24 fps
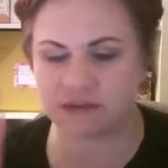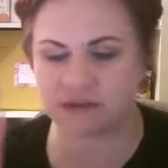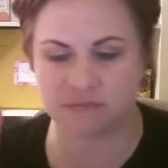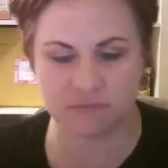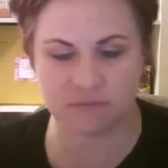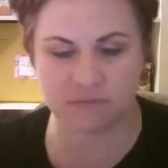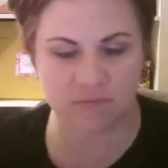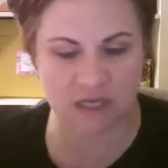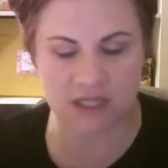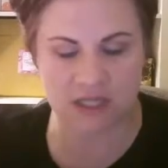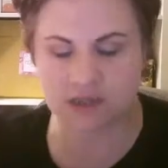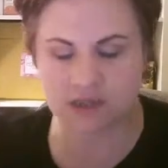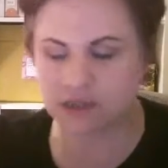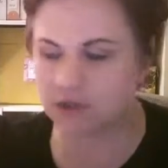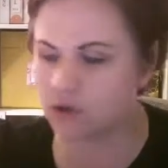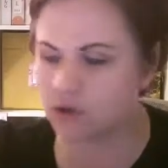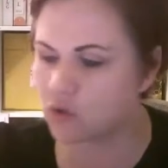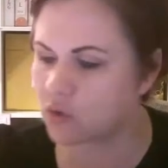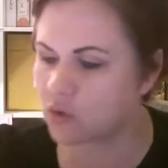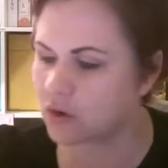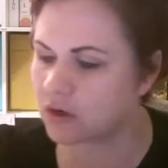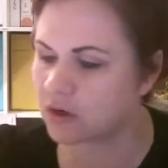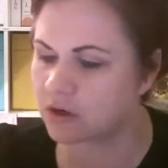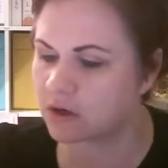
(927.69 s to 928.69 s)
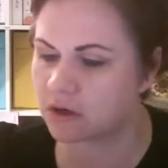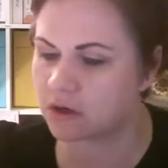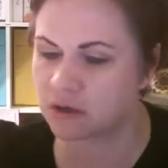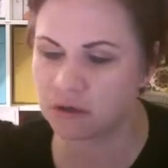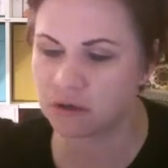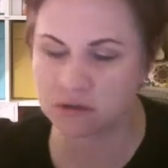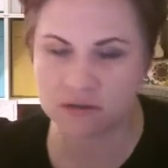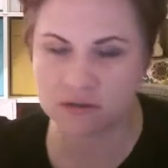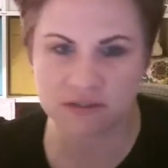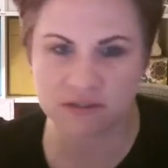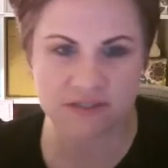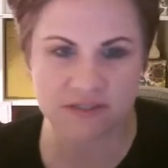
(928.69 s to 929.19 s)
month, quarter,
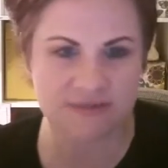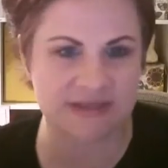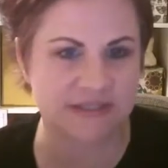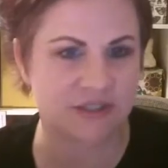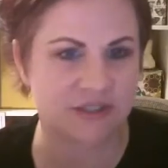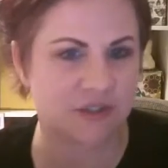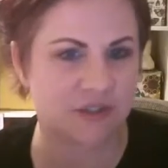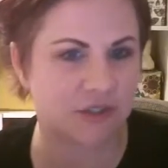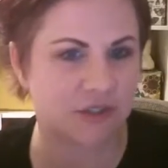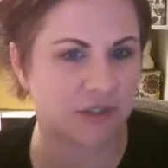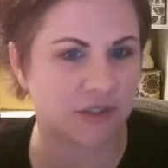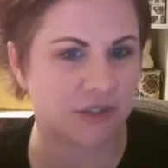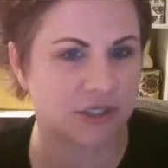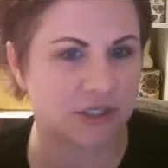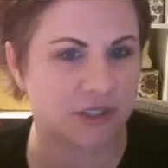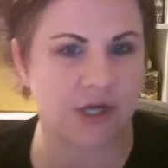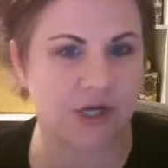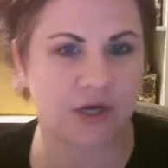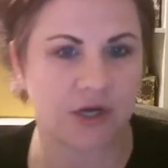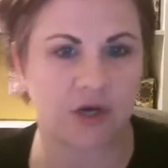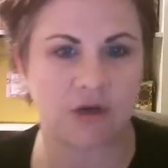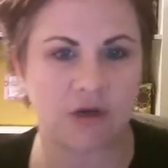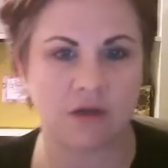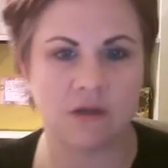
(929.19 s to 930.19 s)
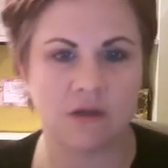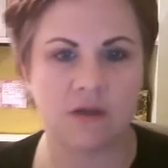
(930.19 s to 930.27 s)
semester, year,